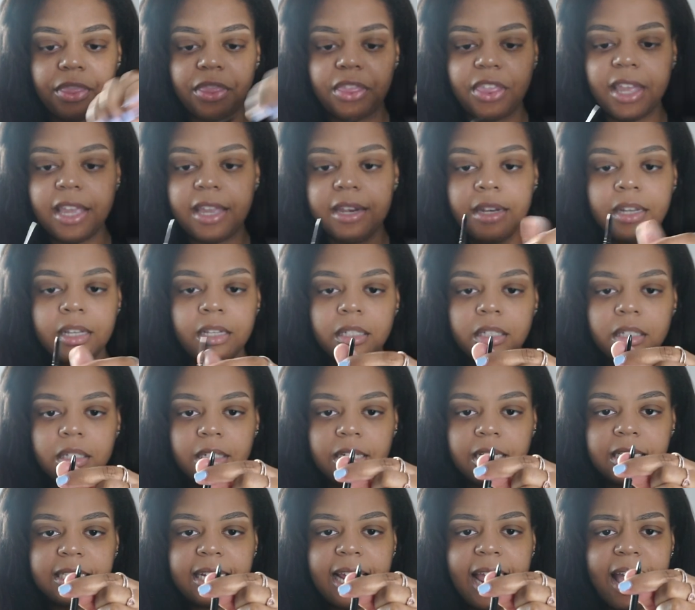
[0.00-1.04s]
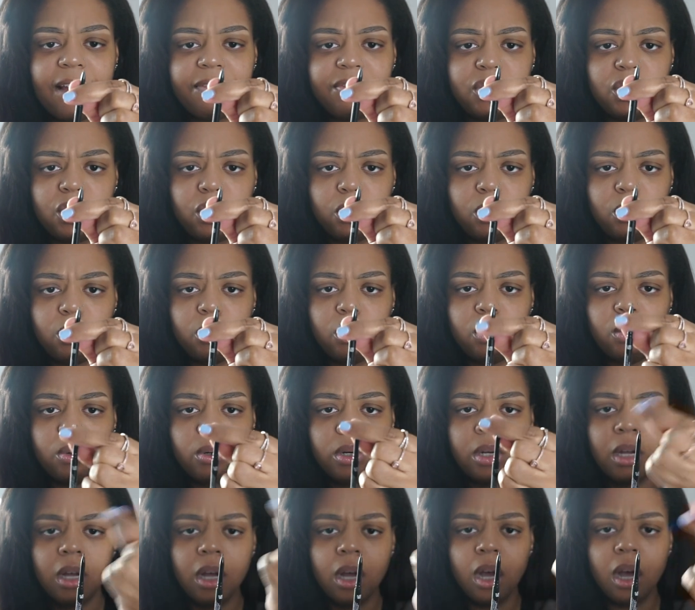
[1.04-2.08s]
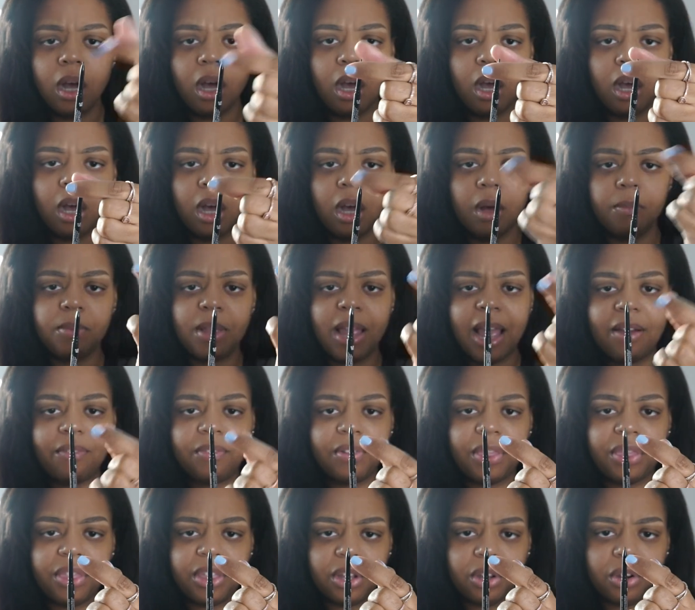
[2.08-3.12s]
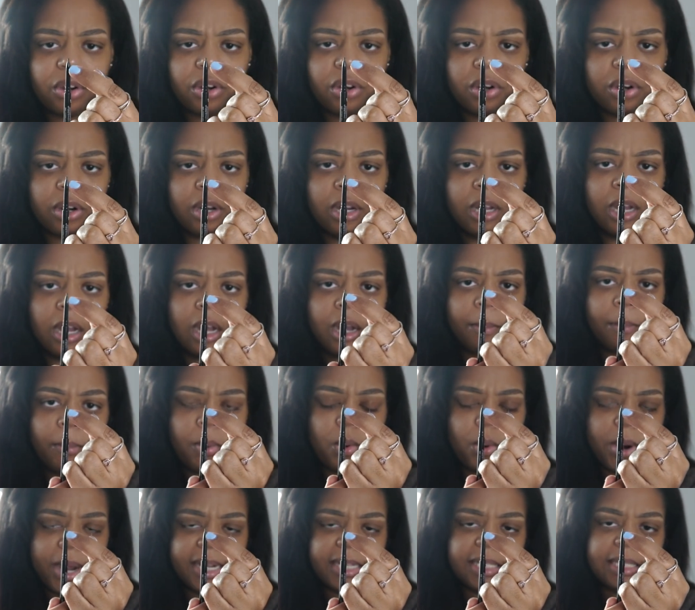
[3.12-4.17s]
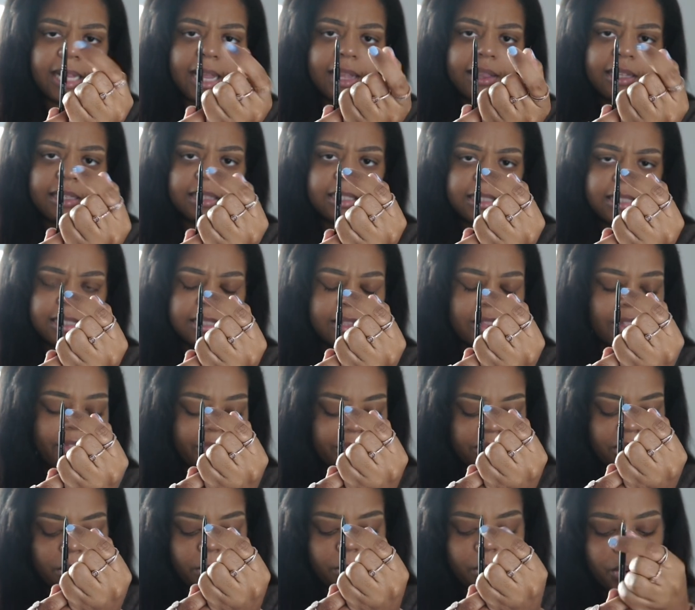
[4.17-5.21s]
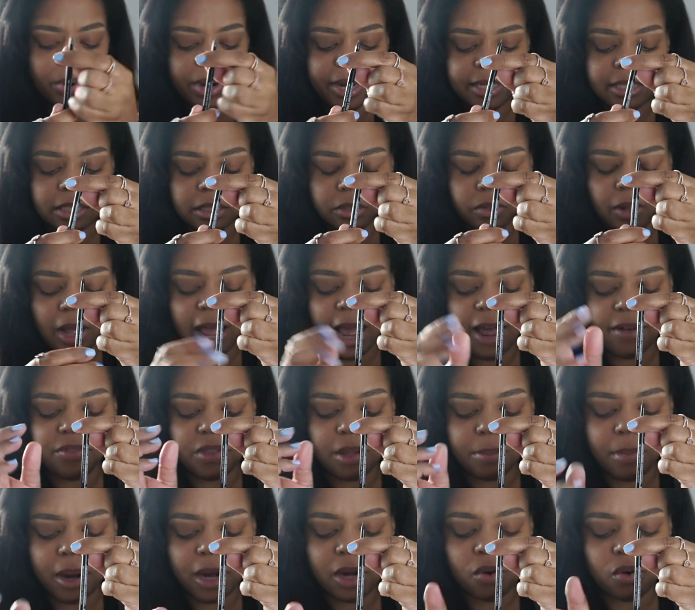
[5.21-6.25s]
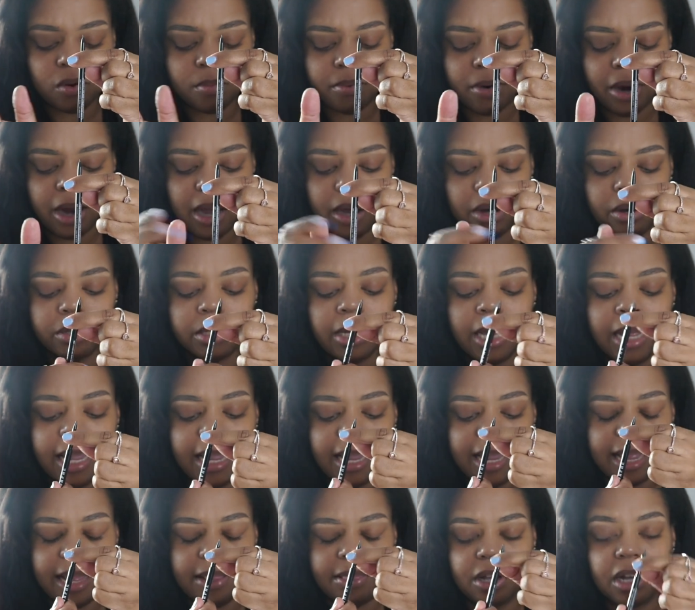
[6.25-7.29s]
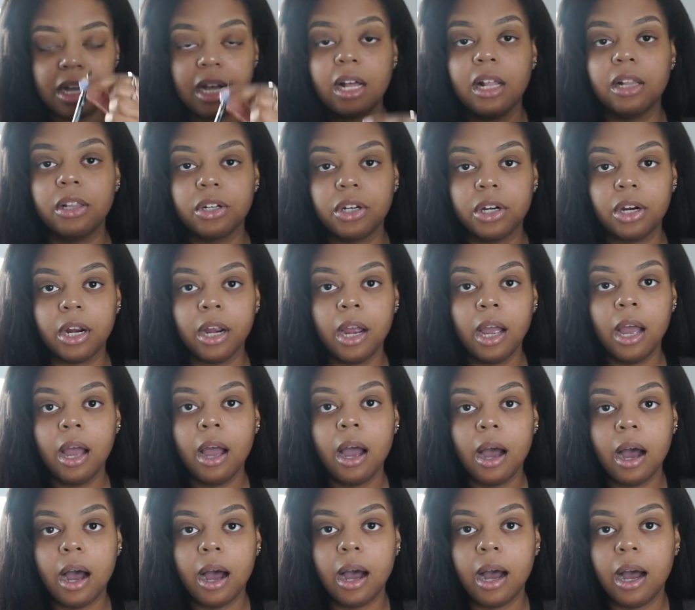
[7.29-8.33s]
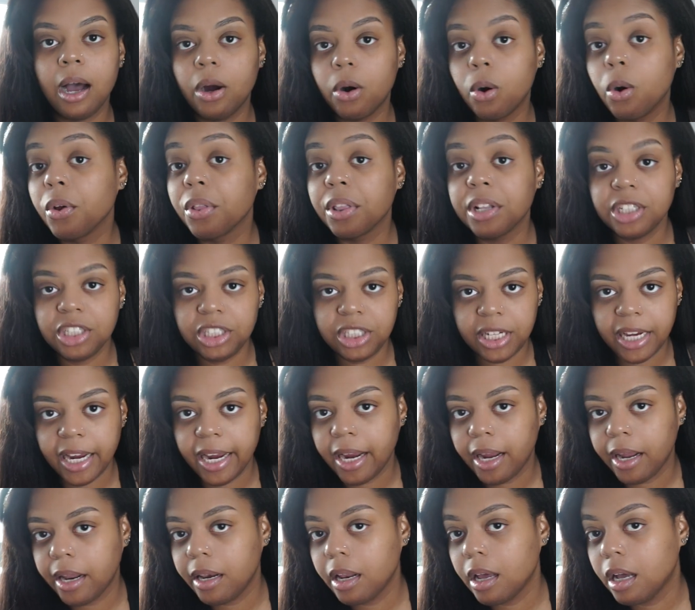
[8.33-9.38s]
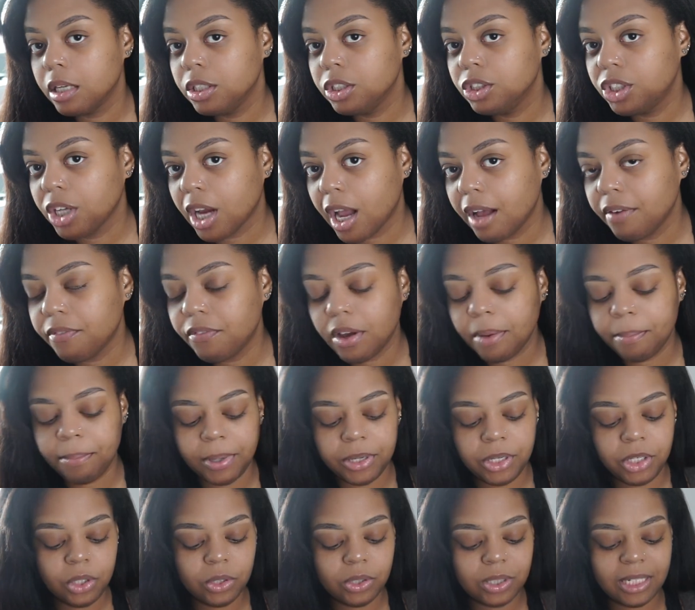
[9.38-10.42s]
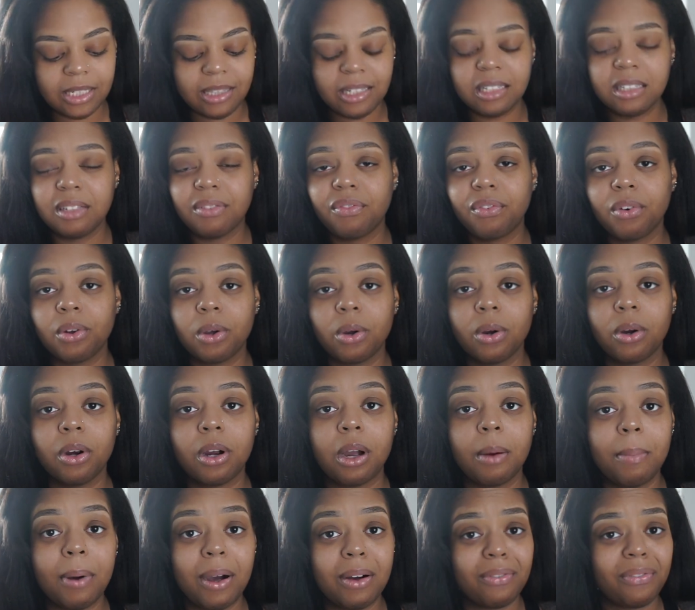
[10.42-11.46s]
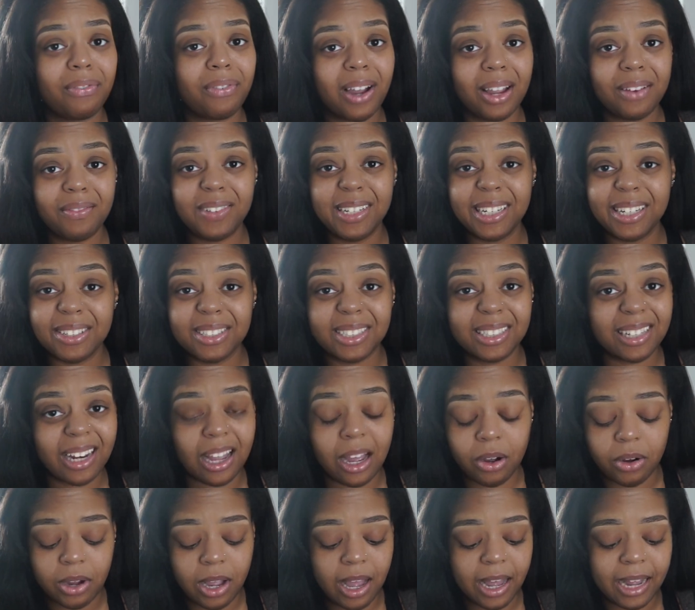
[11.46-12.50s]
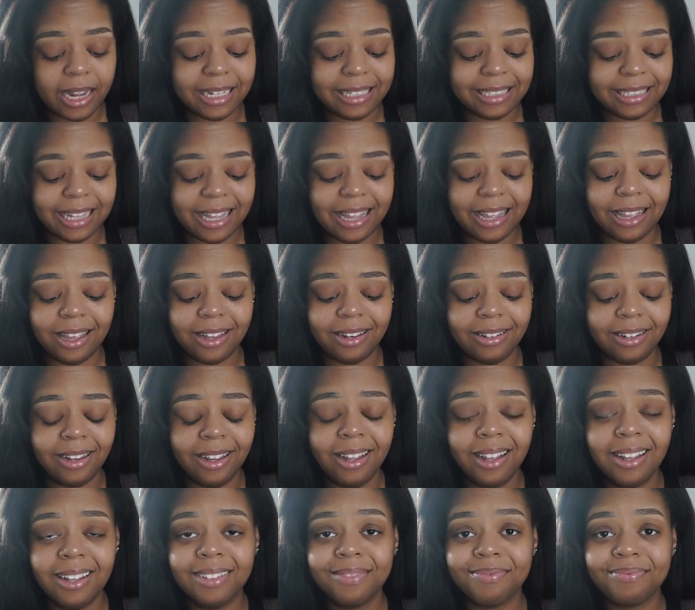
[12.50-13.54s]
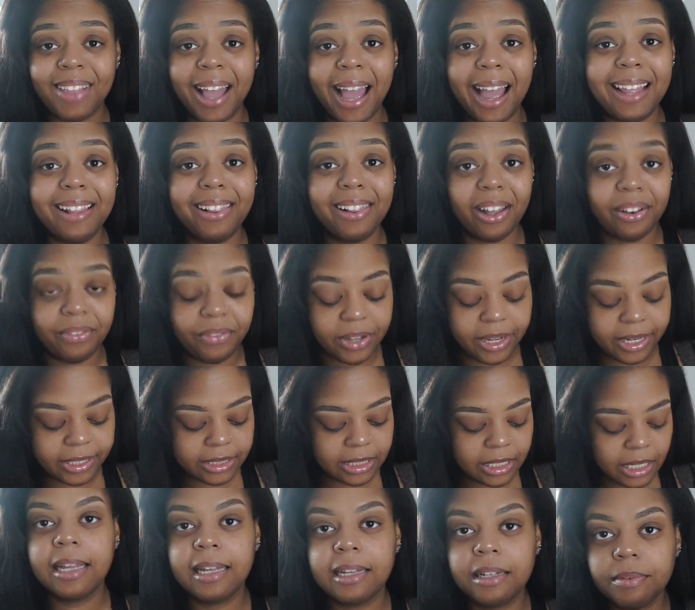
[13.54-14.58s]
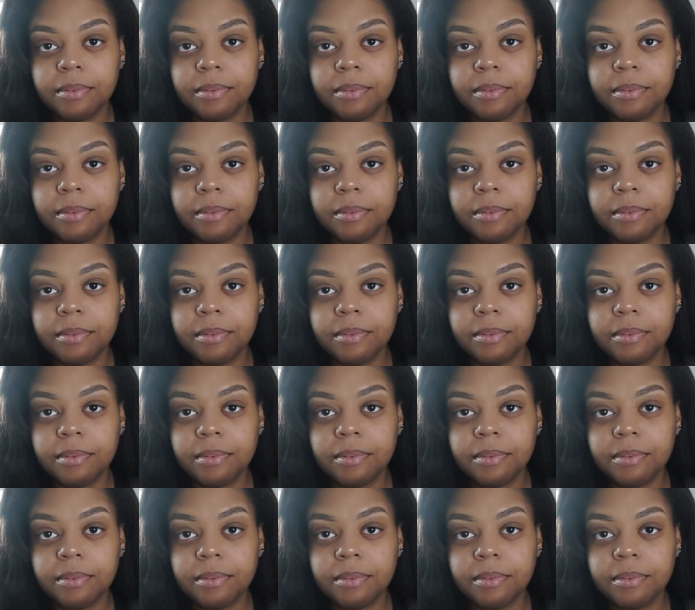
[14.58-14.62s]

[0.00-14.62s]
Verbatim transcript: thin, because they have two, they have a thicker point and then this is the thinner point. So I have the micro brow in the color or the shade Java. I've been using this for about 5 years now, guys, and I love it.